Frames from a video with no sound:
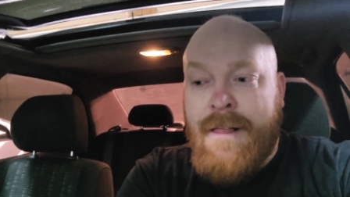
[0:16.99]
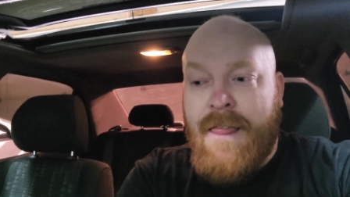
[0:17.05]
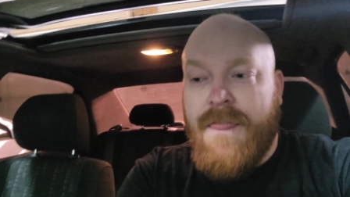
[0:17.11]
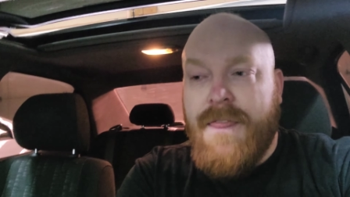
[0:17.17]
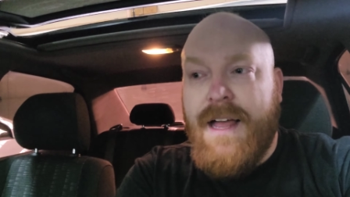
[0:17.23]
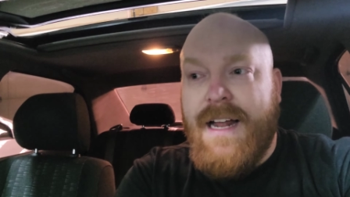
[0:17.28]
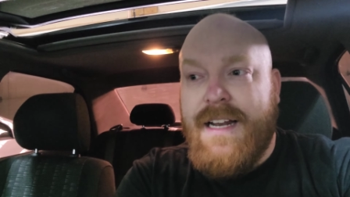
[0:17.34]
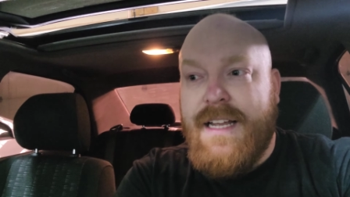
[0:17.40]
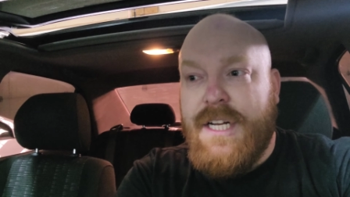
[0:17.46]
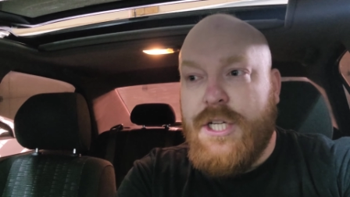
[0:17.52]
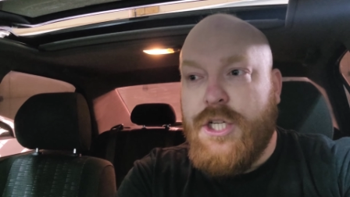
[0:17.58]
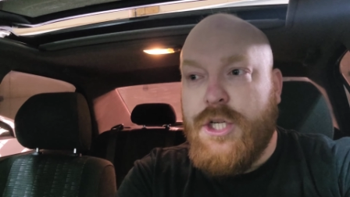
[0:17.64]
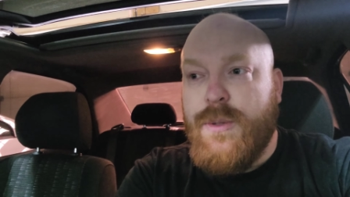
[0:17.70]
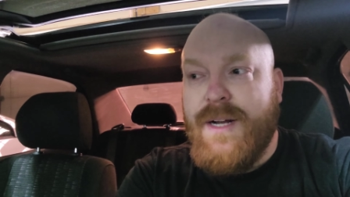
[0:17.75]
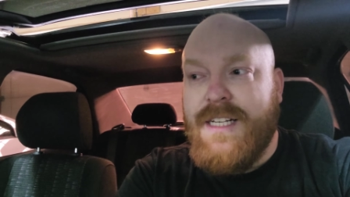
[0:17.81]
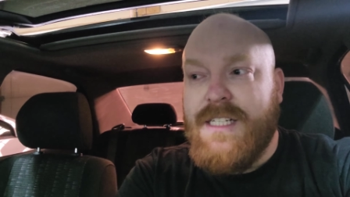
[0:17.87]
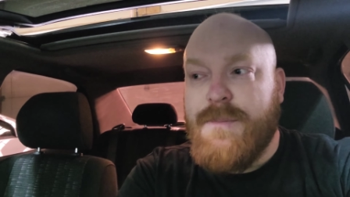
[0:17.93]
That
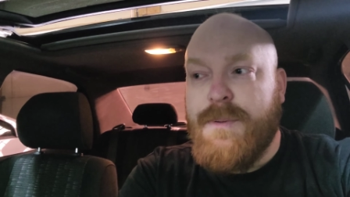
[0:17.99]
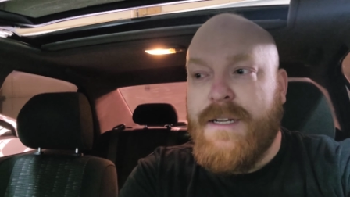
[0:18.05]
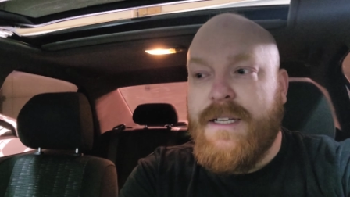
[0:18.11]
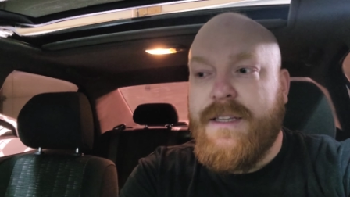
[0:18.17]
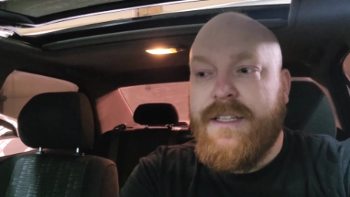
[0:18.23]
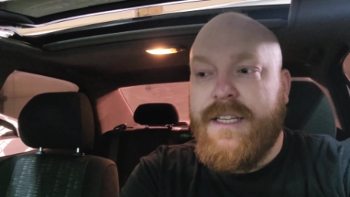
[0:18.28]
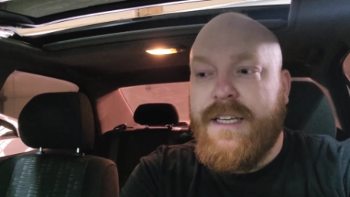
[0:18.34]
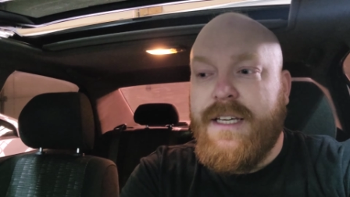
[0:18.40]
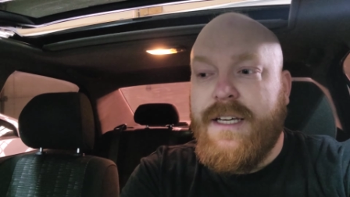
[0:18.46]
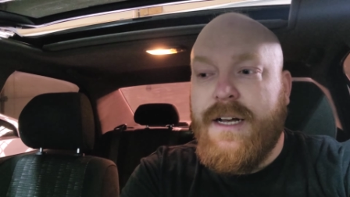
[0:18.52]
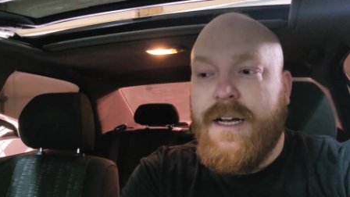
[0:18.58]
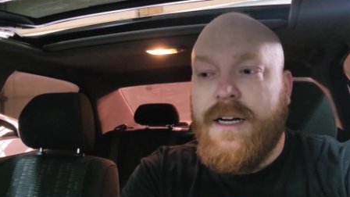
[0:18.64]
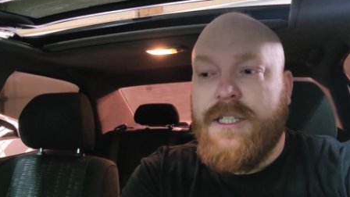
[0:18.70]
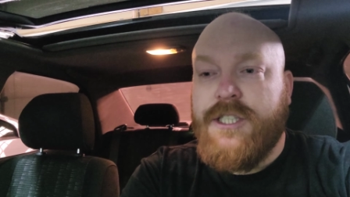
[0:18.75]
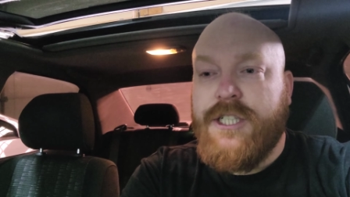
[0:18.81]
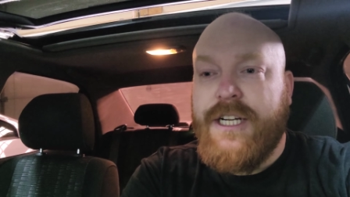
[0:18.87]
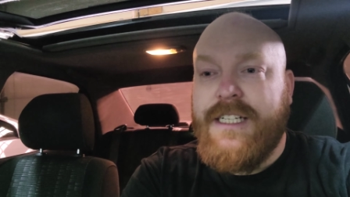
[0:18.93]
issue has been the
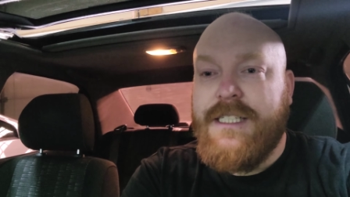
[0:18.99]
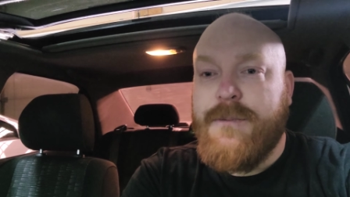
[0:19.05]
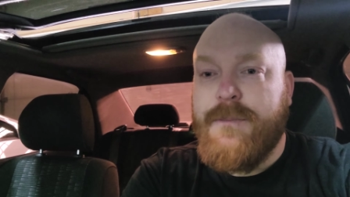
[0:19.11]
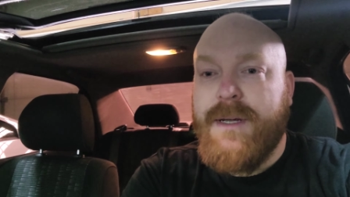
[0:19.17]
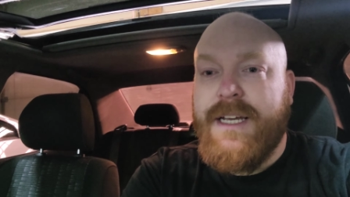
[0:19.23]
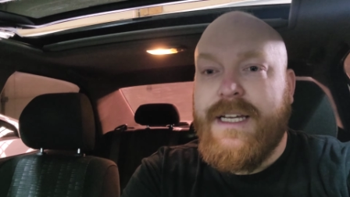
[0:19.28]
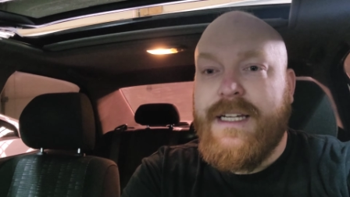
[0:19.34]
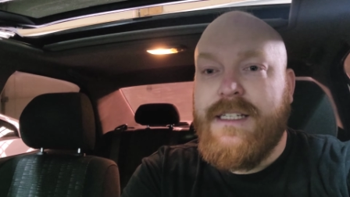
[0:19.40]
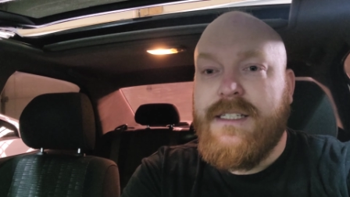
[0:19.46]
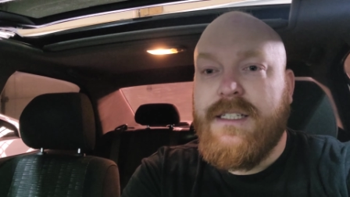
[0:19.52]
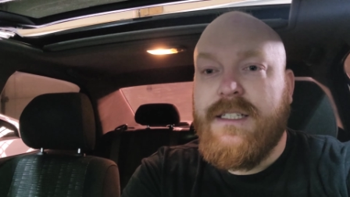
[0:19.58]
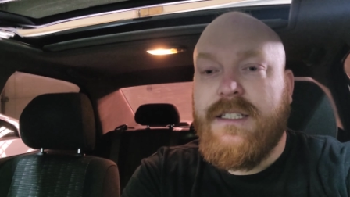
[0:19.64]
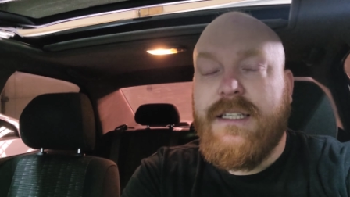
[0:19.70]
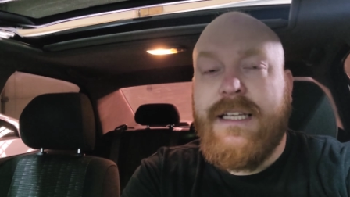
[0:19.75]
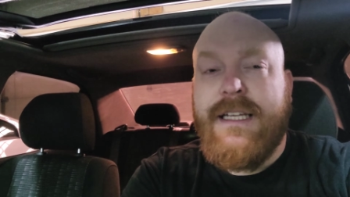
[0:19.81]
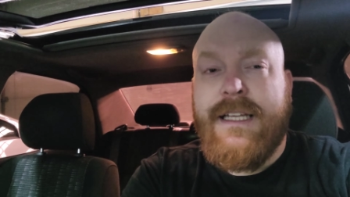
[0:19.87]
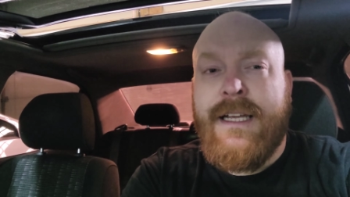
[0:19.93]
uh, Chase Bays
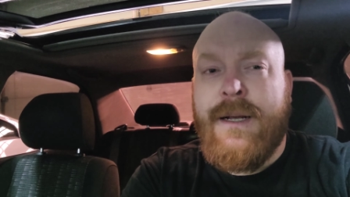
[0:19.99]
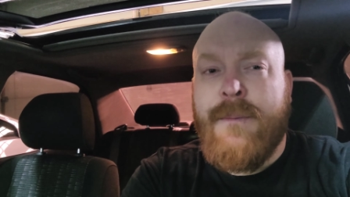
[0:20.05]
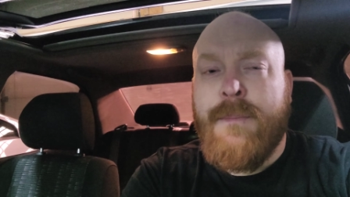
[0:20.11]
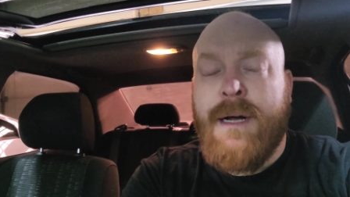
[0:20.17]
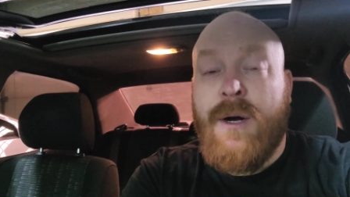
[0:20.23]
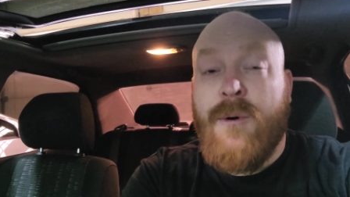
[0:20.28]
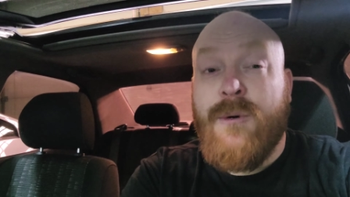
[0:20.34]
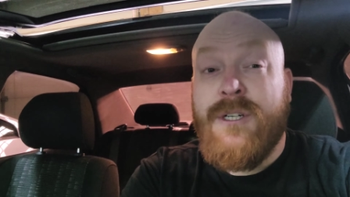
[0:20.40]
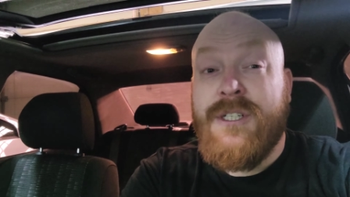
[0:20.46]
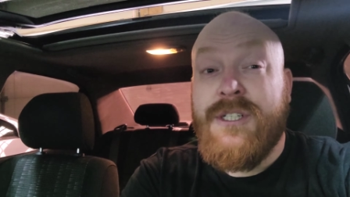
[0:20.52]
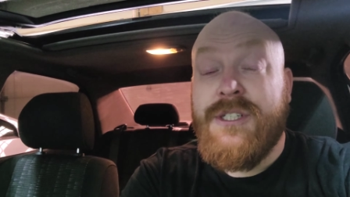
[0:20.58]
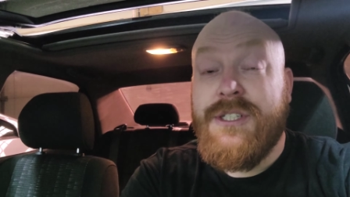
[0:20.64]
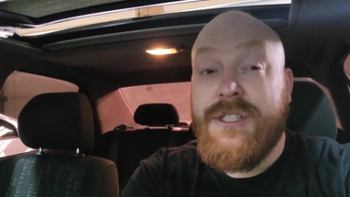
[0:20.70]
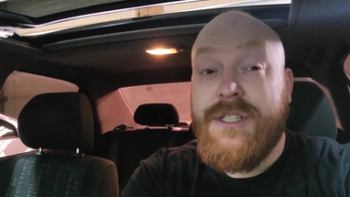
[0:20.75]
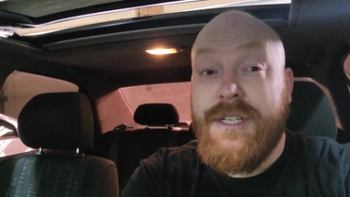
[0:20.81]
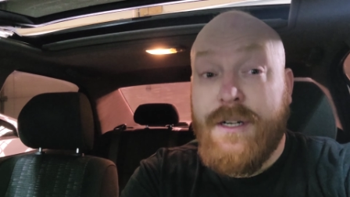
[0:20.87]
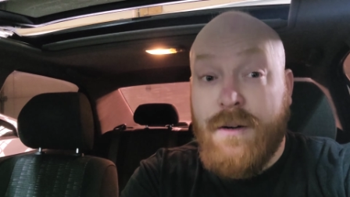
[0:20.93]
leaking power
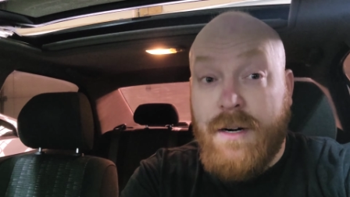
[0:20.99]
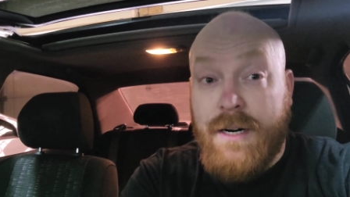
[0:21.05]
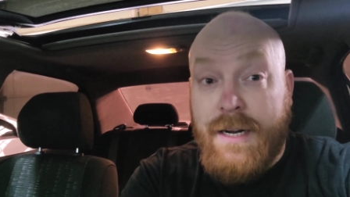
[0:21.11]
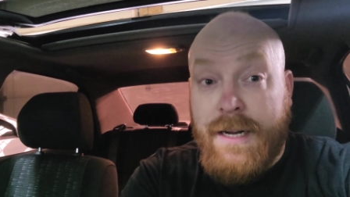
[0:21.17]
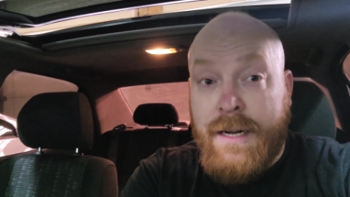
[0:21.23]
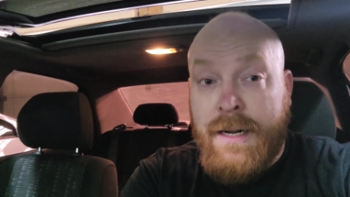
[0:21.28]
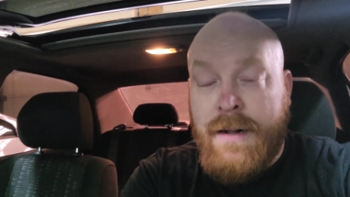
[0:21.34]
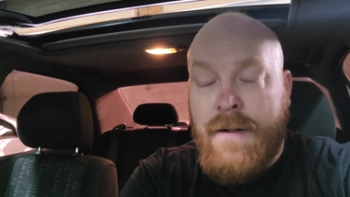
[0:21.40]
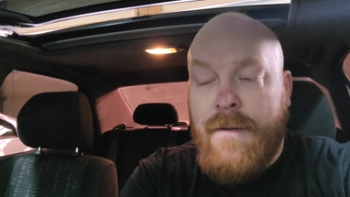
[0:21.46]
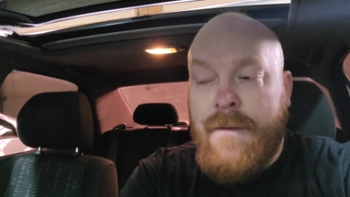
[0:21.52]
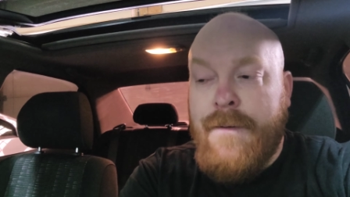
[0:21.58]
steering.